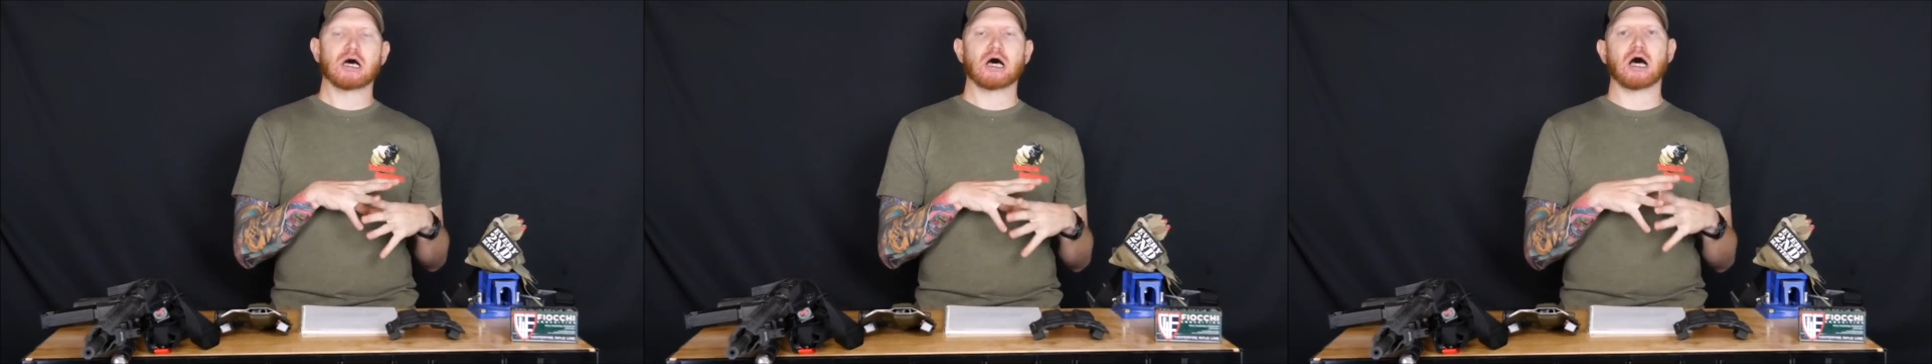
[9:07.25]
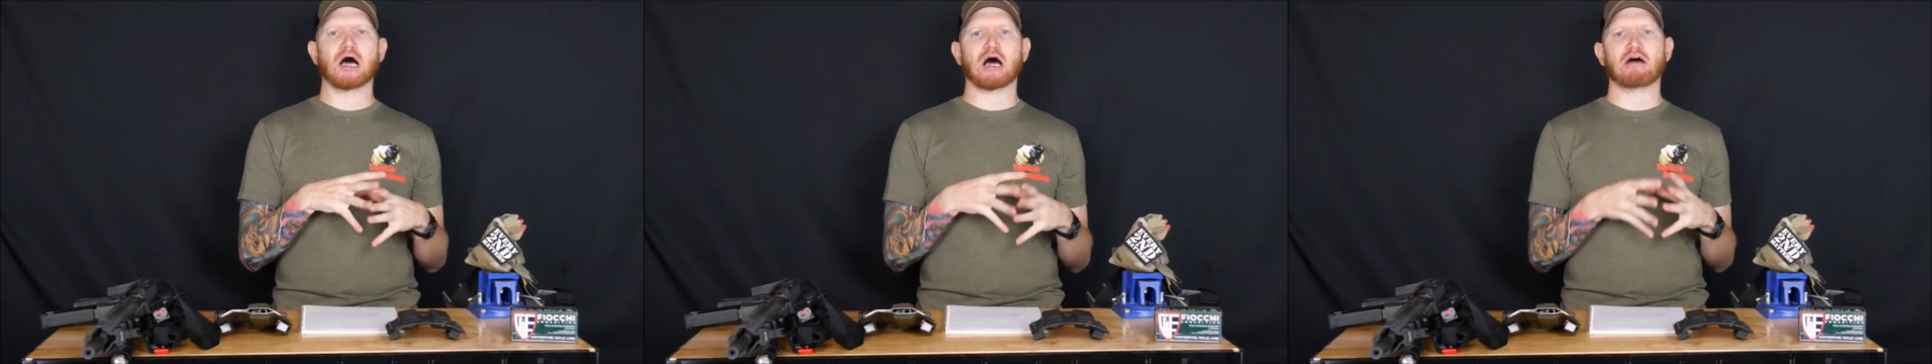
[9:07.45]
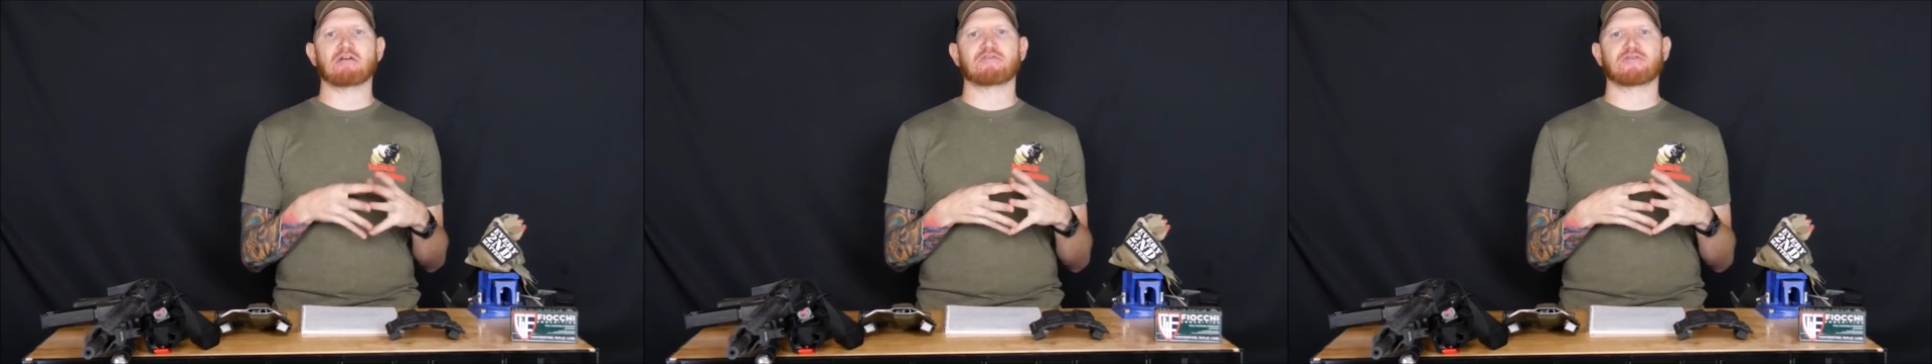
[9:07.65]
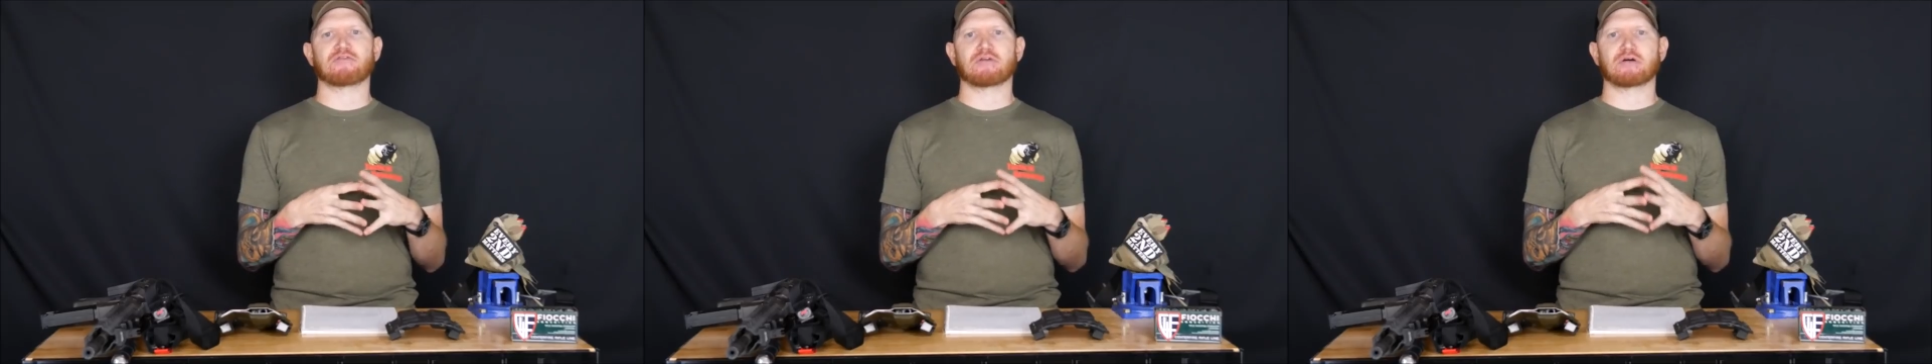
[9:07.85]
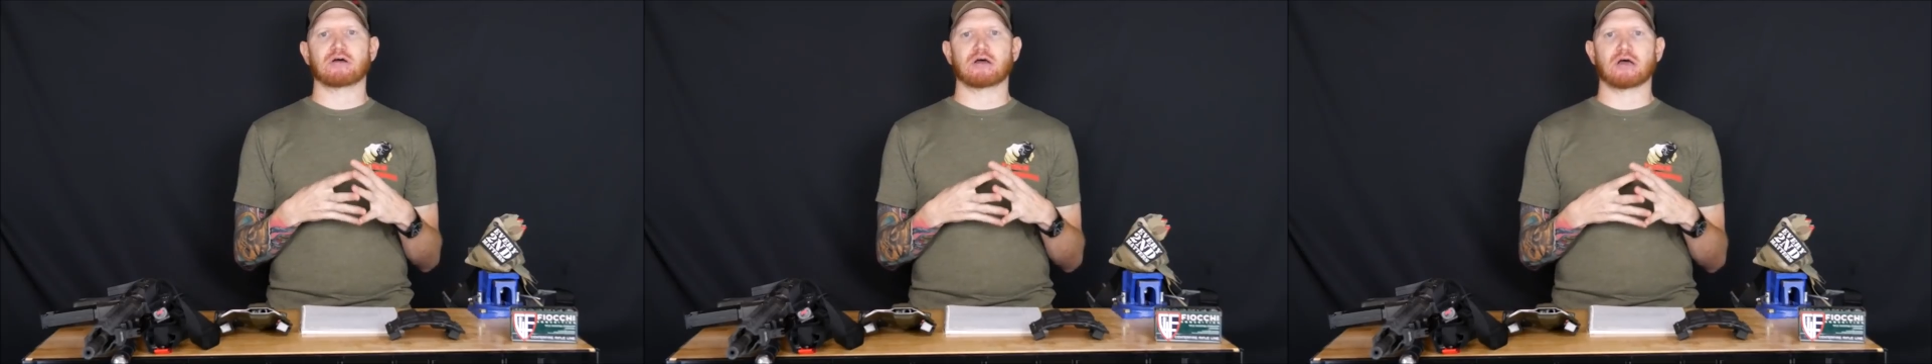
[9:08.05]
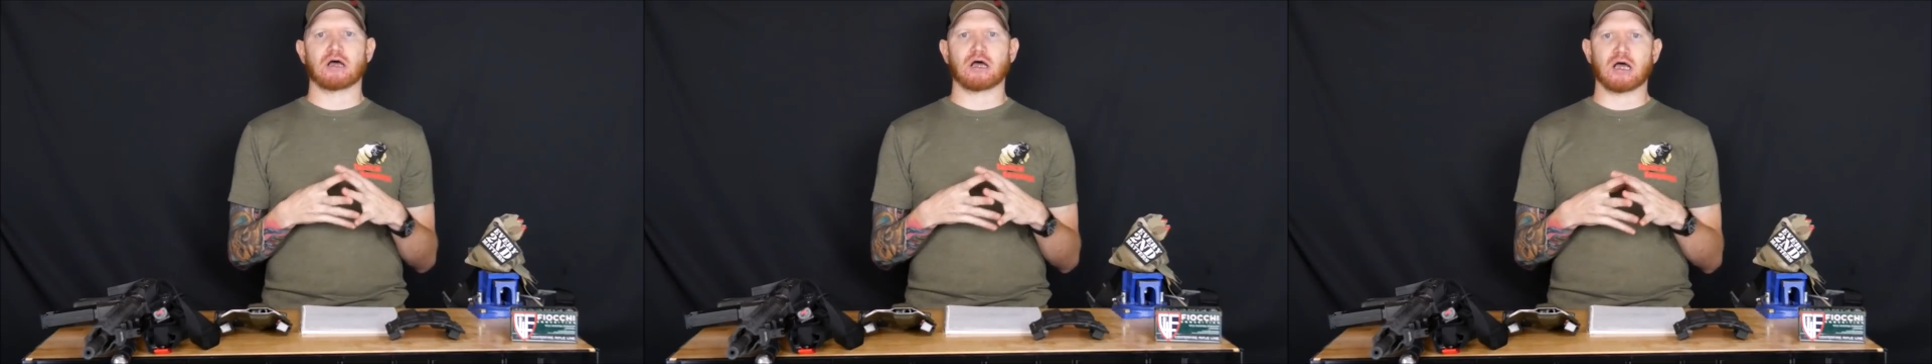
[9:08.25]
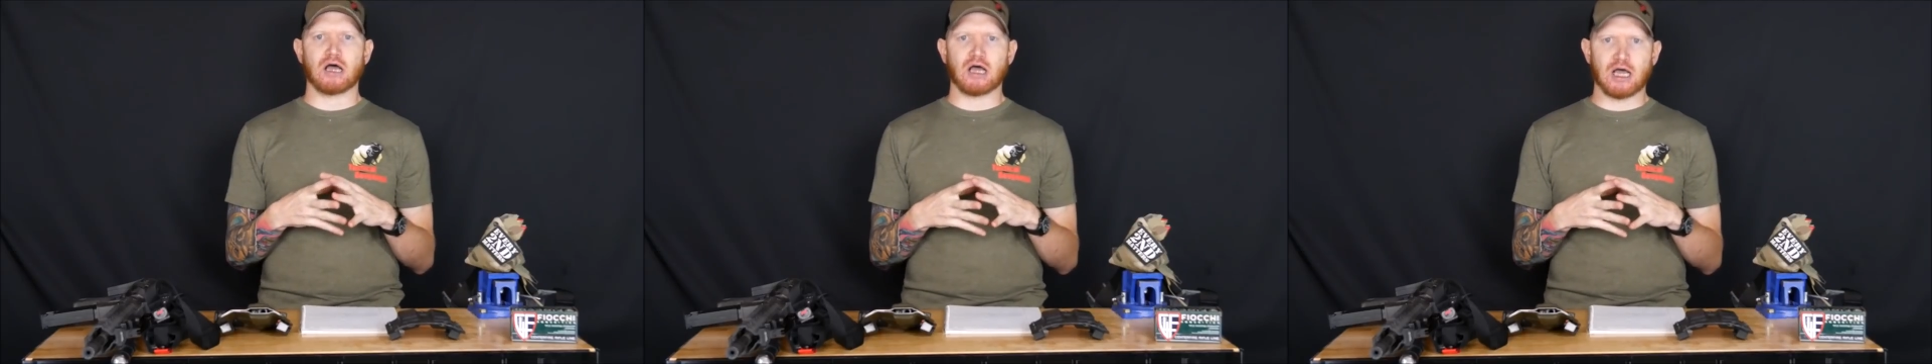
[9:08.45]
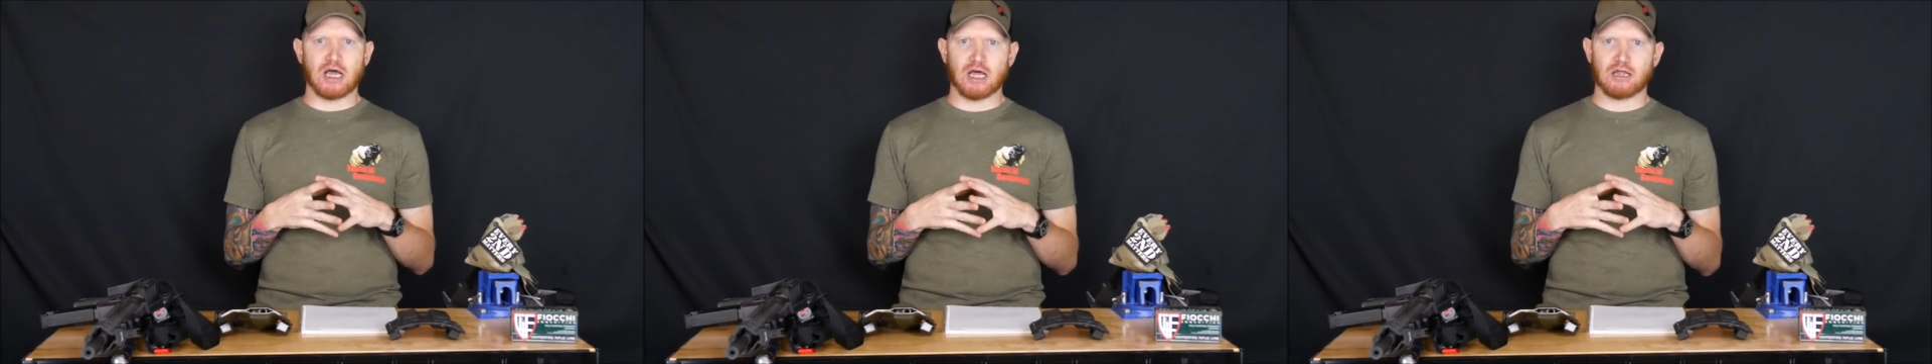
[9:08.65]
of
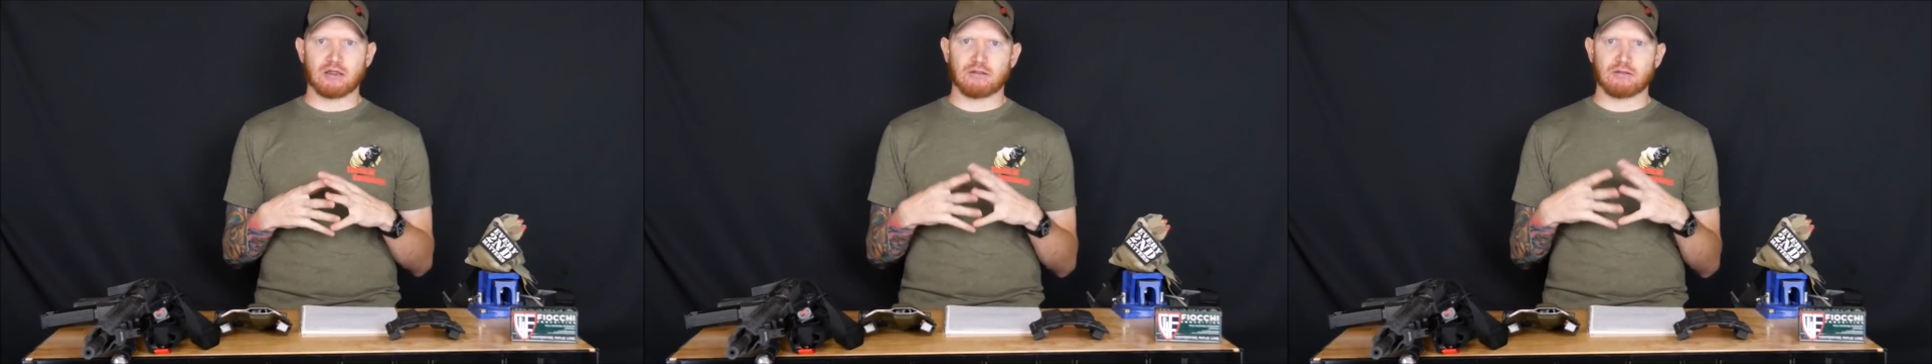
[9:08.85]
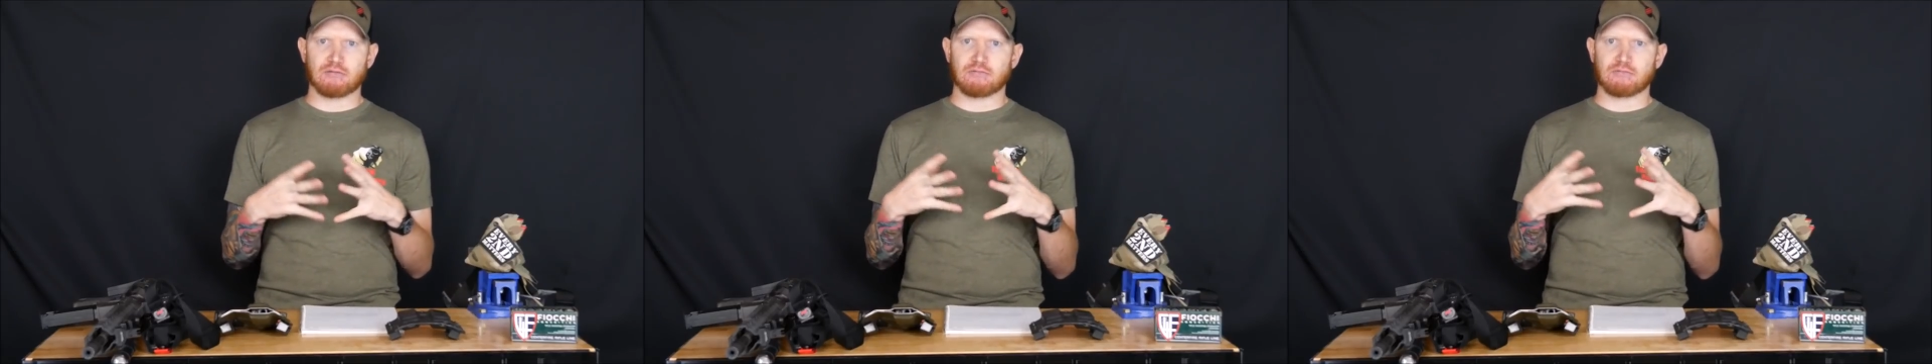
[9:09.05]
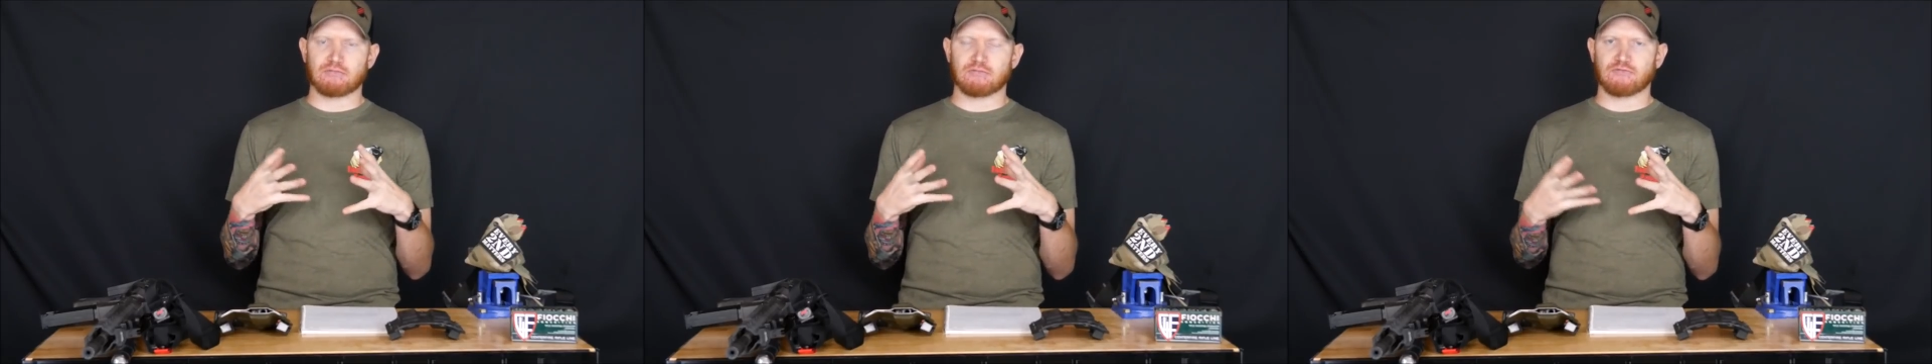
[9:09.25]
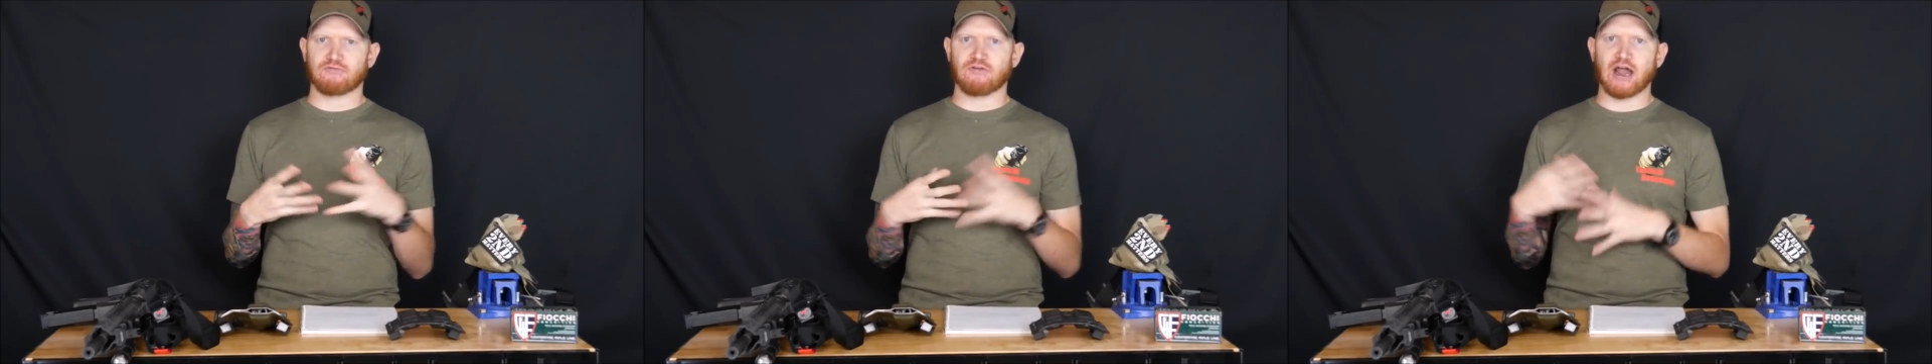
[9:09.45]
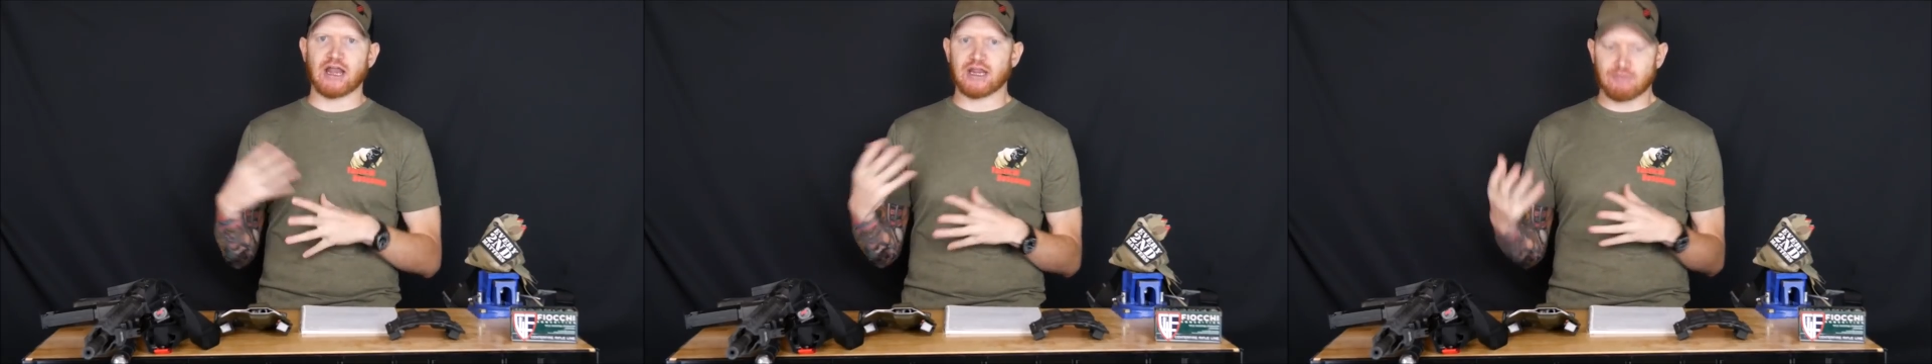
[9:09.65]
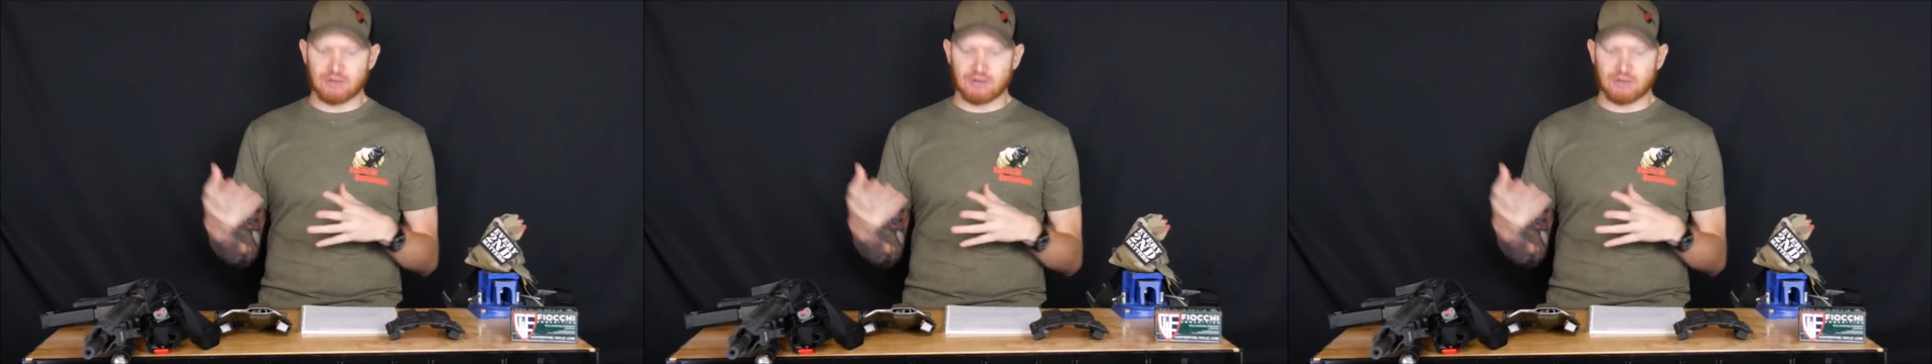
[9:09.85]
fighting